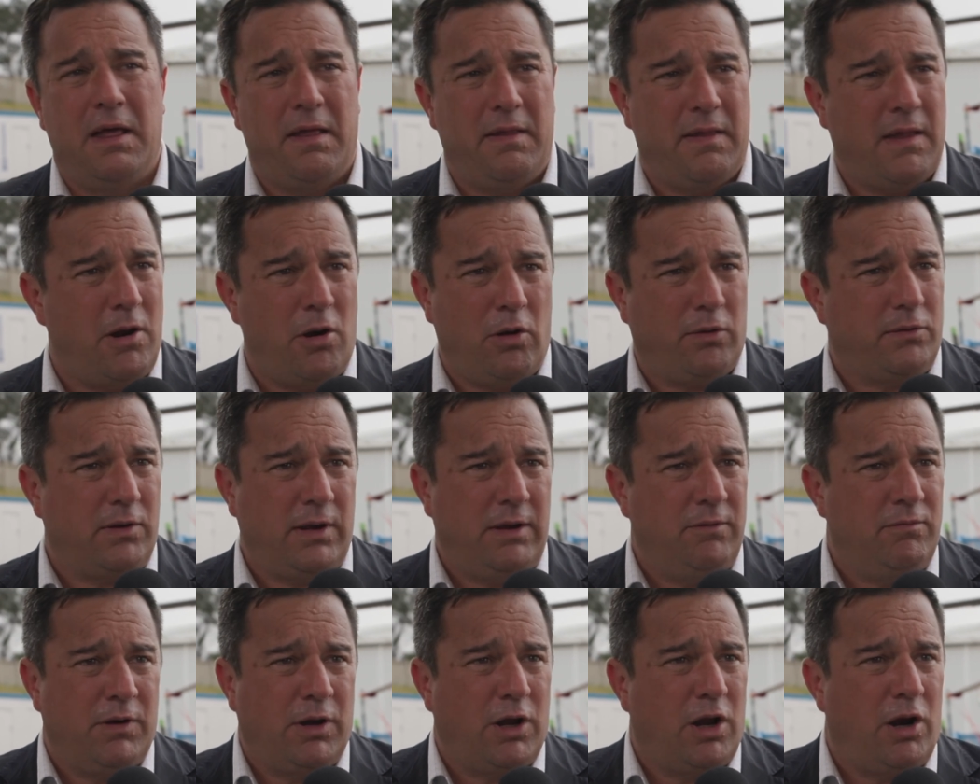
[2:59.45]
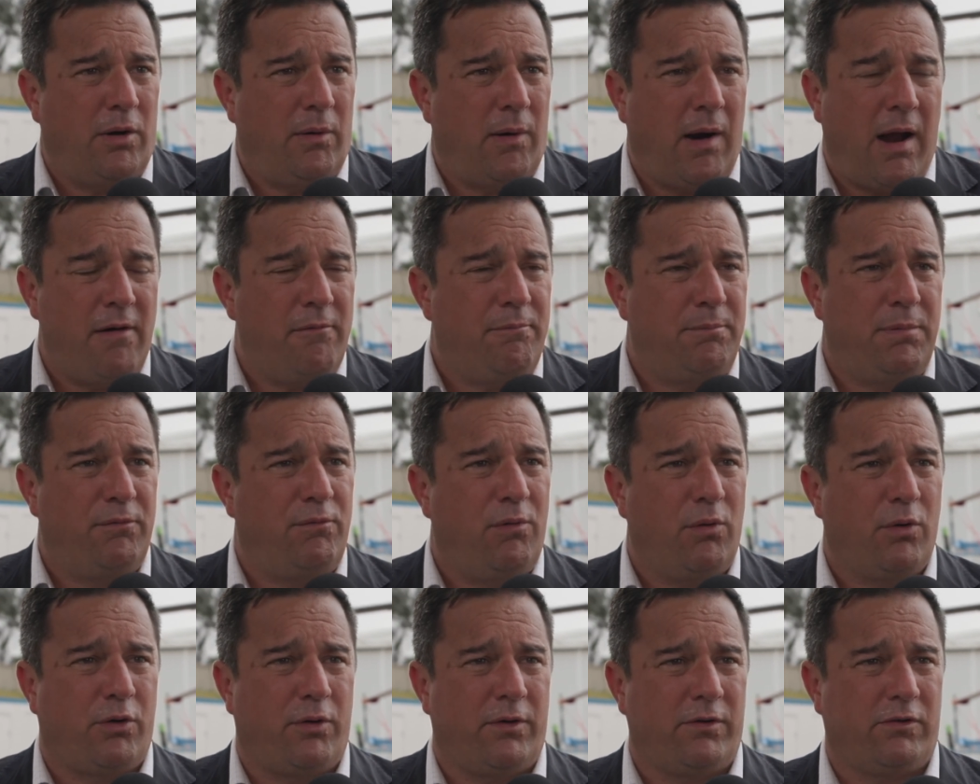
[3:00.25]
They're not even going to arrive
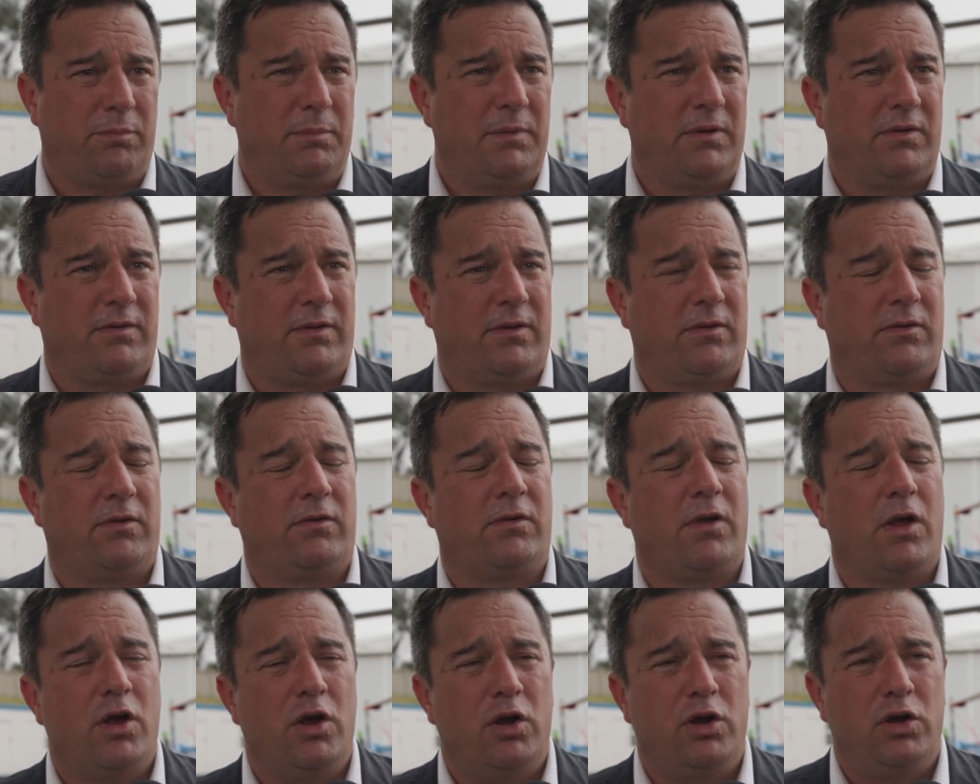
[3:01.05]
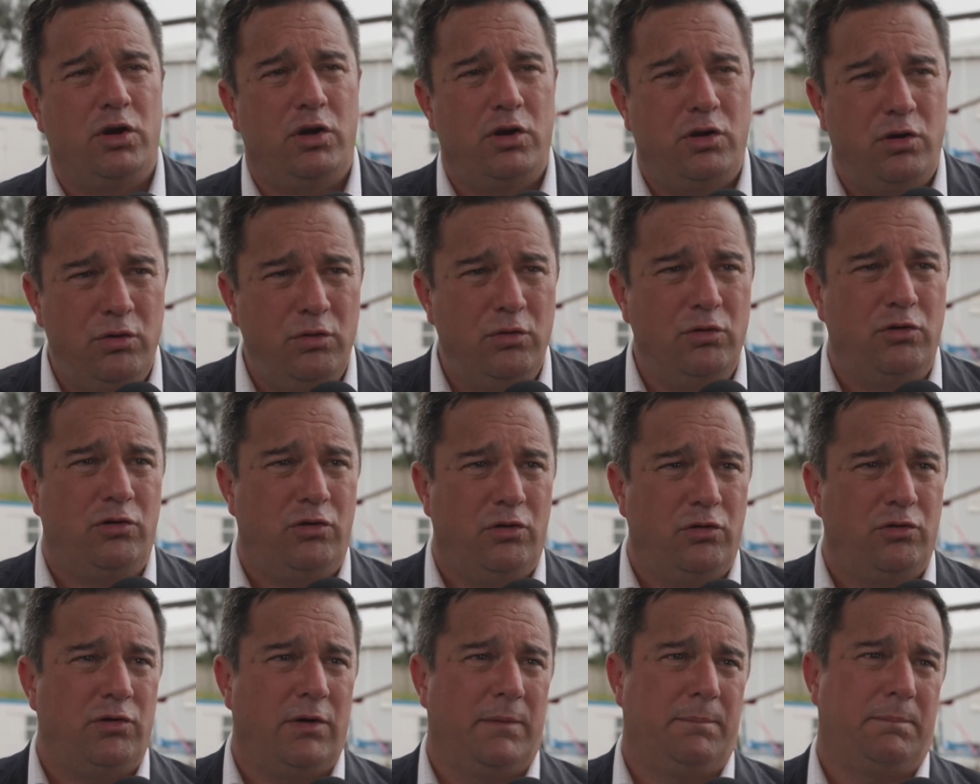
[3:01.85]
before Christmas. This is
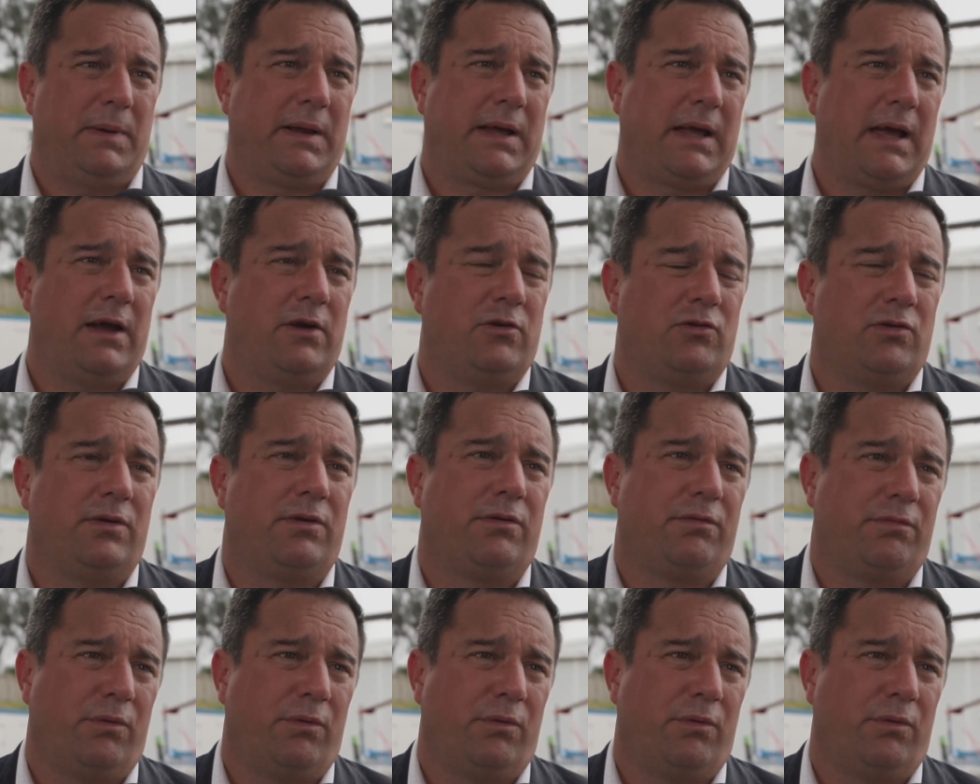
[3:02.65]
huge implications